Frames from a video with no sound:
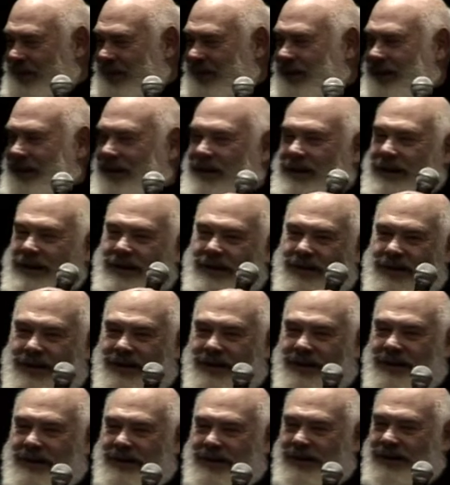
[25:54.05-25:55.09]
So
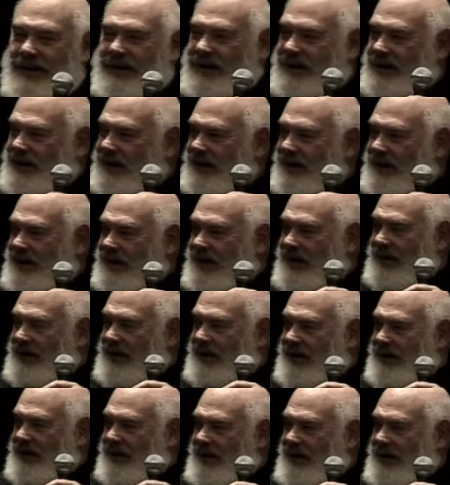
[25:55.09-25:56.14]
some of the research
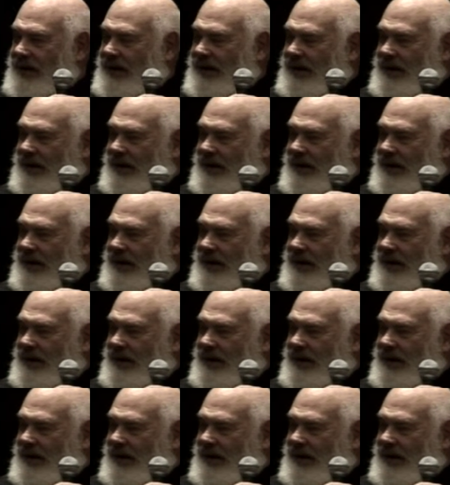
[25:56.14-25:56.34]
indicates that